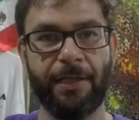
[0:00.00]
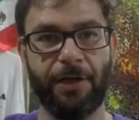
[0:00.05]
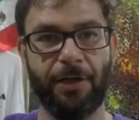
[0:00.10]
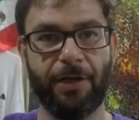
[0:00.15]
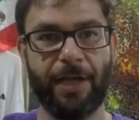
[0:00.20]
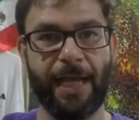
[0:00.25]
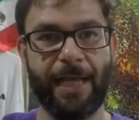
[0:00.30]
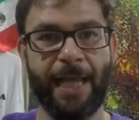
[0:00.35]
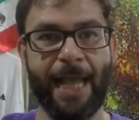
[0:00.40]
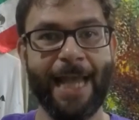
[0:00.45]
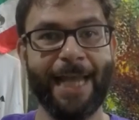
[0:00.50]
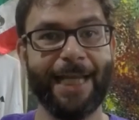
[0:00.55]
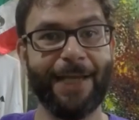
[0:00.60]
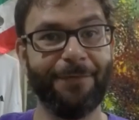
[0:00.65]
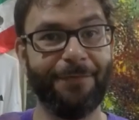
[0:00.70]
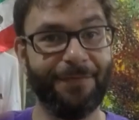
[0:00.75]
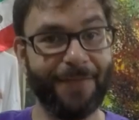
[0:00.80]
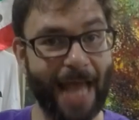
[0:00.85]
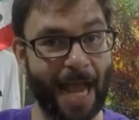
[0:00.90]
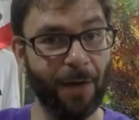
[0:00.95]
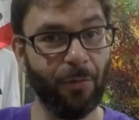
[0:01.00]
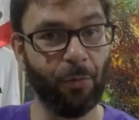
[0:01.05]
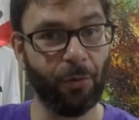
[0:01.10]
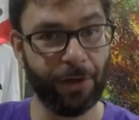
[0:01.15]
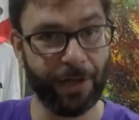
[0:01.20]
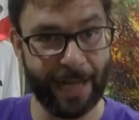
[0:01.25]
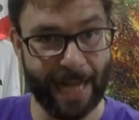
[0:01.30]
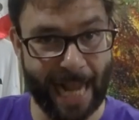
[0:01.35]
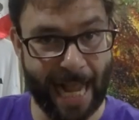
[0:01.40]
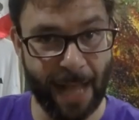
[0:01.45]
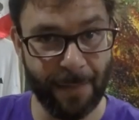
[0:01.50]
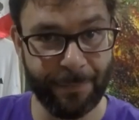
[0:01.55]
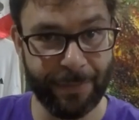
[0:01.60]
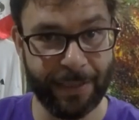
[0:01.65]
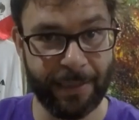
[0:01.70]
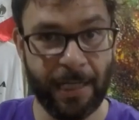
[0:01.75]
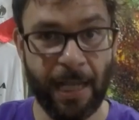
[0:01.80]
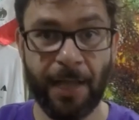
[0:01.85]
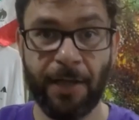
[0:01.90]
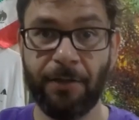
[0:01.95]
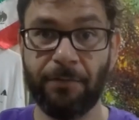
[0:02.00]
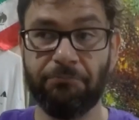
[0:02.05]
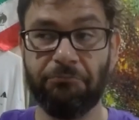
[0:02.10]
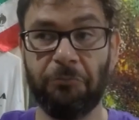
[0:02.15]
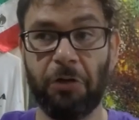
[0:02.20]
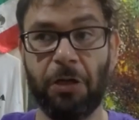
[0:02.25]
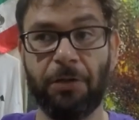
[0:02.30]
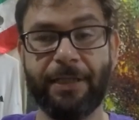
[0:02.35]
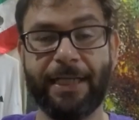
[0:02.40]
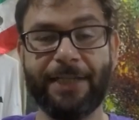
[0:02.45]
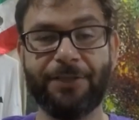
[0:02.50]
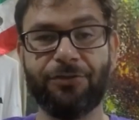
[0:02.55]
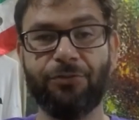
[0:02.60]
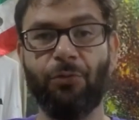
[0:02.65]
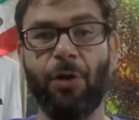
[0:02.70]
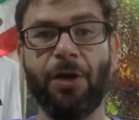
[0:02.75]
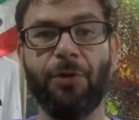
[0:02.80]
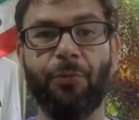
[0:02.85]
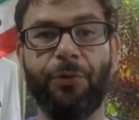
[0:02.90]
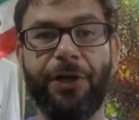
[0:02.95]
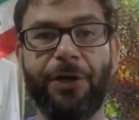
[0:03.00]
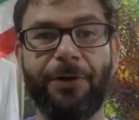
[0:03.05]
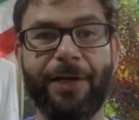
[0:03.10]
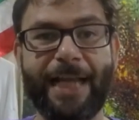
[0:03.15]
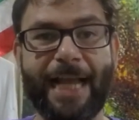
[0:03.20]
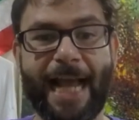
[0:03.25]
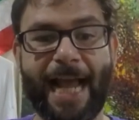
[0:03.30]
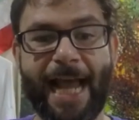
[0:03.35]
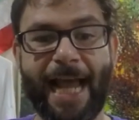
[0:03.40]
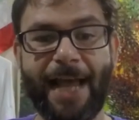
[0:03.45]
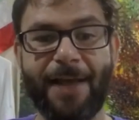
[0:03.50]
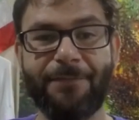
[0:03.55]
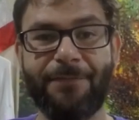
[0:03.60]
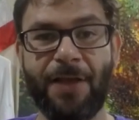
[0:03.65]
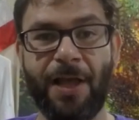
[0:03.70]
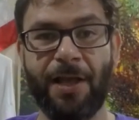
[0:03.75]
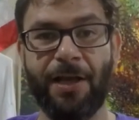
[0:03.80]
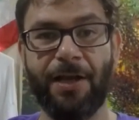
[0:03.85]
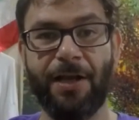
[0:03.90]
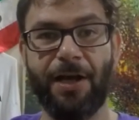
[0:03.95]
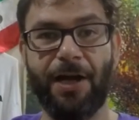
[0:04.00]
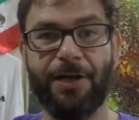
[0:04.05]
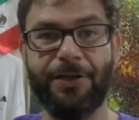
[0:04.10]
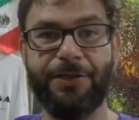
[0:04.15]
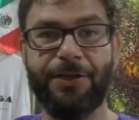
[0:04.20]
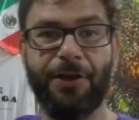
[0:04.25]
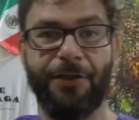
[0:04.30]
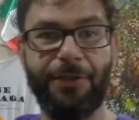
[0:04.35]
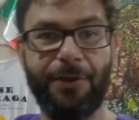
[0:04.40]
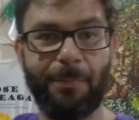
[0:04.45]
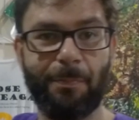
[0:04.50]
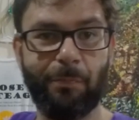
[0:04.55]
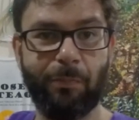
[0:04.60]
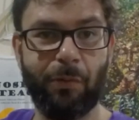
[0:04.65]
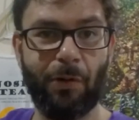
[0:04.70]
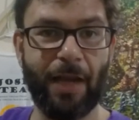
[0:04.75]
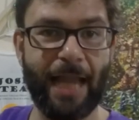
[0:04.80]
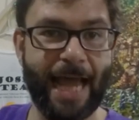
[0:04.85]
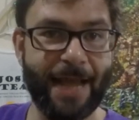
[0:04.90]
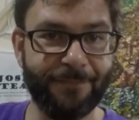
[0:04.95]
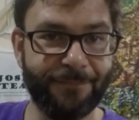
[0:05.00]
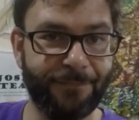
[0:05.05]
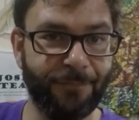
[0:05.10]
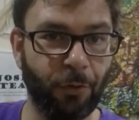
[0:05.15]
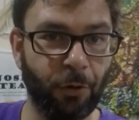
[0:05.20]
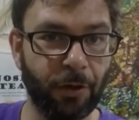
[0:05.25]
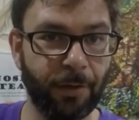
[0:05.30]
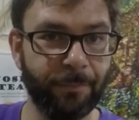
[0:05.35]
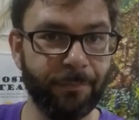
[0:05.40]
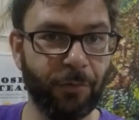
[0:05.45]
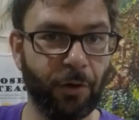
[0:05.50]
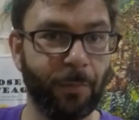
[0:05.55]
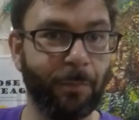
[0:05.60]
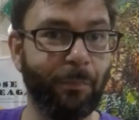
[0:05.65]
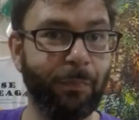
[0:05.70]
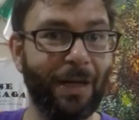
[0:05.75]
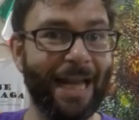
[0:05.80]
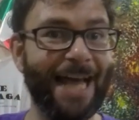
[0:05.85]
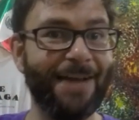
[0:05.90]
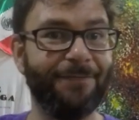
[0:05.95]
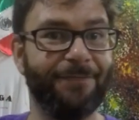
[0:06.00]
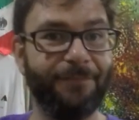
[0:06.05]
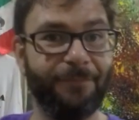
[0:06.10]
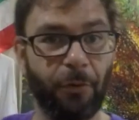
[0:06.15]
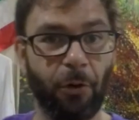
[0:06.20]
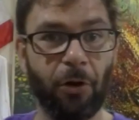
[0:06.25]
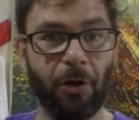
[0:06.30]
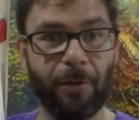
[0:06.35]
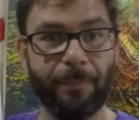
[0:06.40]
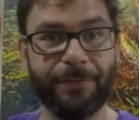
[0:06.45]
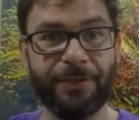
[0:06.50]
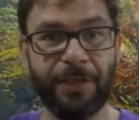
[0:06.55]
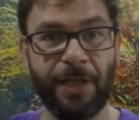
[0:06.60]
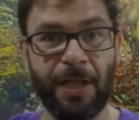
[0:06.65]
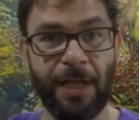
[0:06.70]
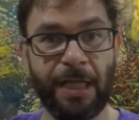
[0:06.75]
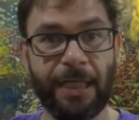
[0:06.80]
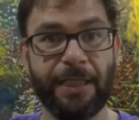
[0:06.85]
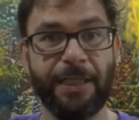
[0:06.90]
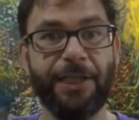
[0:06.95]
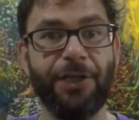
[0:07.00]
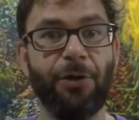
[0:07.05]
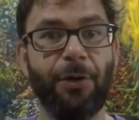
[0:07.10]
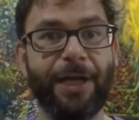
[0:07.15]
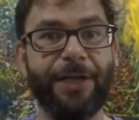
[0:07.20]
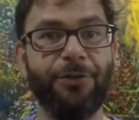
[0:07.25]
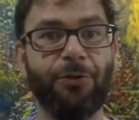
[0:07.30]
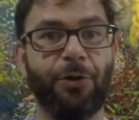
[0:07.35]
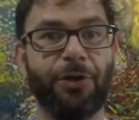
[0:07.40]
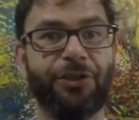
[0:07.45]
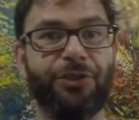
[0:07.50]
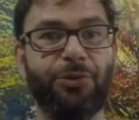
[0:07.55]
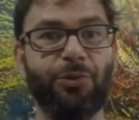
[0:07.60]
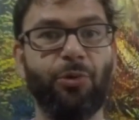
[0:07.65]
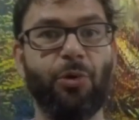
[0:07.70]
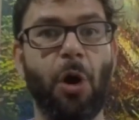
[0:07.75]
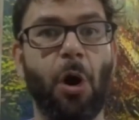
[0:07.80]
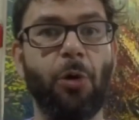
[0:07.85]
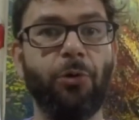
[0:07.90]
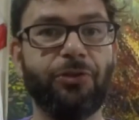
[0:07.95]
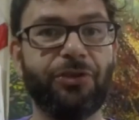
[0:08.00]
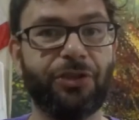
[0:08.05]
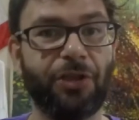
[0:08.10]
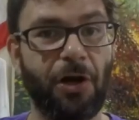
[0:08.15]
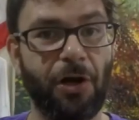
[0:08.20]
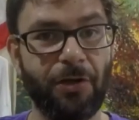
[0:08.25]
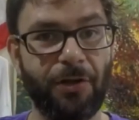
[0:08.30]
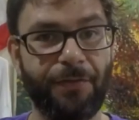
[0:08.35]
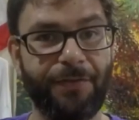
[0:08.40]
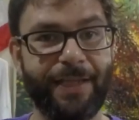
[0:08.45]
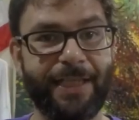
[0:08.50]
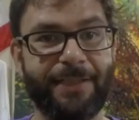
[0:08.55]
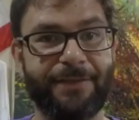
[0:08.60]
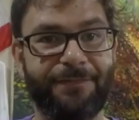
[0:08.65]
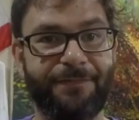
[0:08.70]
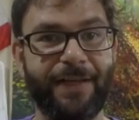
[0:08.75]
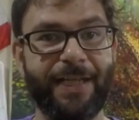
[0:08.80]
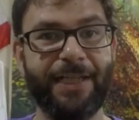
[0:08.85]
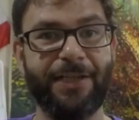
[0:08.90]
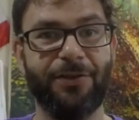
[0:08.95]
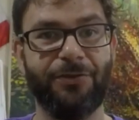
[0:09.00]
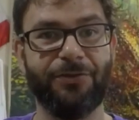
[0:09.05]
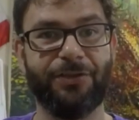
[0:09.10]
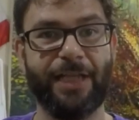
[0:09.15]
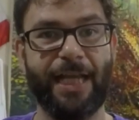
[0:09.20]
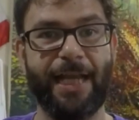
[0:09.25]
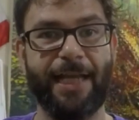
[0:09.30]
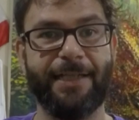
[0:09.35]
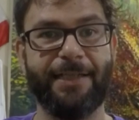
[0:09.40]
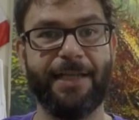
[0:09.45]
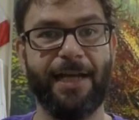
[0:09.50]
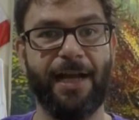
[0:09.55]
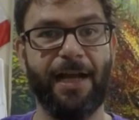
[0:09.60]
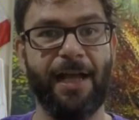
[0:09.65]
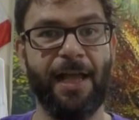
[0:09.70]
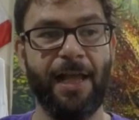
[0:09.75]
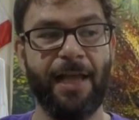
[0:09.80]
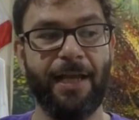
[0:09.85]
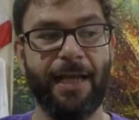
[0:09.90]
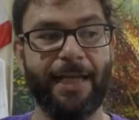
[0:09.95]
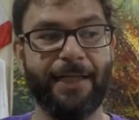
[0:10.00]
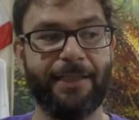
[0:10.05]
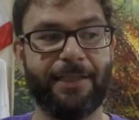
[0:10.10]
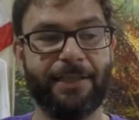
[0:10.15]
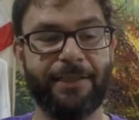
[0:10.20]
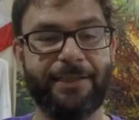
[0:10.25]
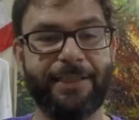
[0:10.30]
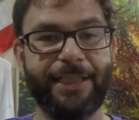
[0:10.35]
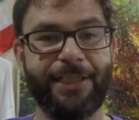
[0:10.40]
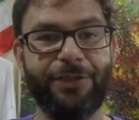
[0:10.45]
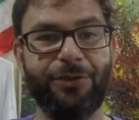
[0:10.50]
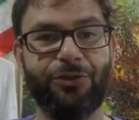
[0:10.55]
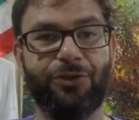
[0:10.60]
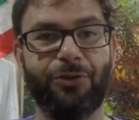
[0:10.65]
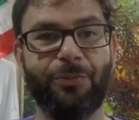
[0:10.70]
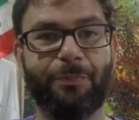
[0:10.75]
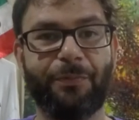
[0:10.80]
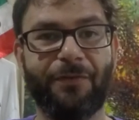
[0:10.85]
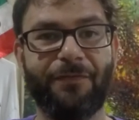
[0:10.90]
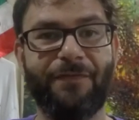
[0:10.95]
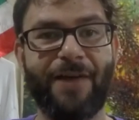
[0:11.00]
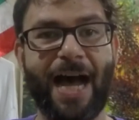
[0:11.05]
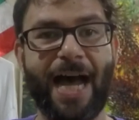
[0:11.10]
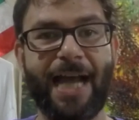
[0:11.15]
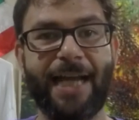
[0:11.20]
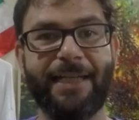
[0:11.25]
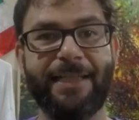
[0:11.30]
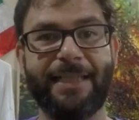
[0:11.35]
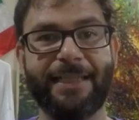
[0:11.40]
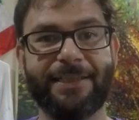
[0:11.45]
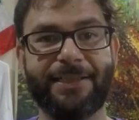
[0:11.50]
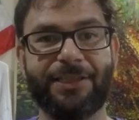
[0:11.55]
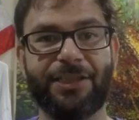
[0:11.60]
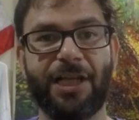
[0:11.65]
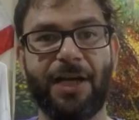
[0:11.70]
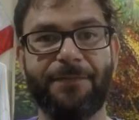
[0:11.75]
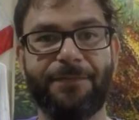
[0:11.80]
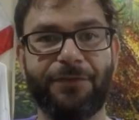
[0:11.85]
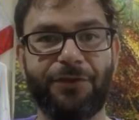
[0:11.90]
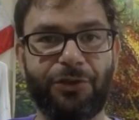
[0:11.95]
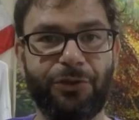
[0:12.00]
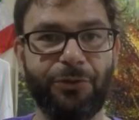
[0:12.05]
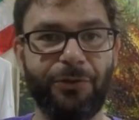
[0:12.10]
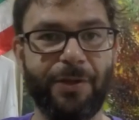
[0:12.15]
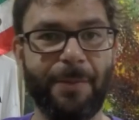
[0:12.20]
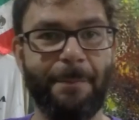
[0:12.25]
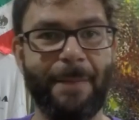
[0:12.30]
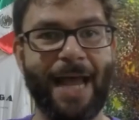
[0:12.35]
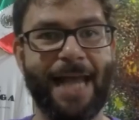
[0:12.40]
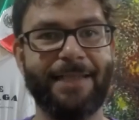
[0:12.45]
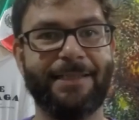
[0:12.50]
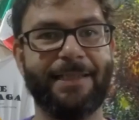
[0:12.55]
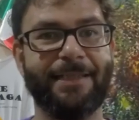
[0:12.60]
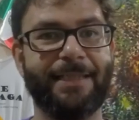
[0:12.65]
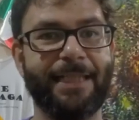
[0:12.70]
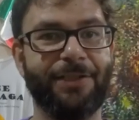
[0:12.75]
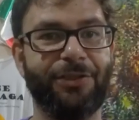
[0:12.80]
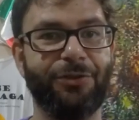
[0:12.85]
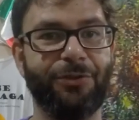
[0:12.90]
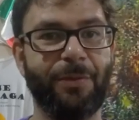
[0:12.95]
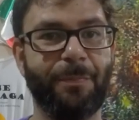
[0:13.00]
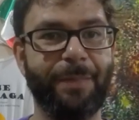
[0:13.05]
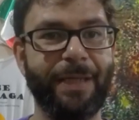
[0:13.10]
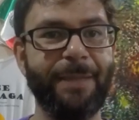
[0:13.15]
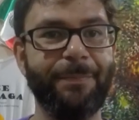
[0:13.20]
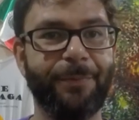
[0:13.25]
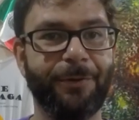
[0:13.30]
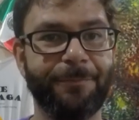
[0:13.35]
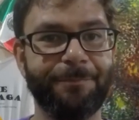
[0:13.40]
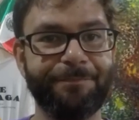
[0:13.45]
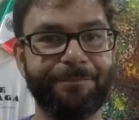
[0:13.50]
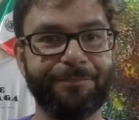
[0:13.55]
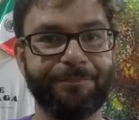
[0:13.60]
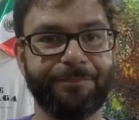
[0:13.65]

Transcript: Okay? If that were to happen, well, guess what? We already have another platform or platforms, you know, in order to host all of these videos and uh, and continue to provide this stuff to the masses and to the people.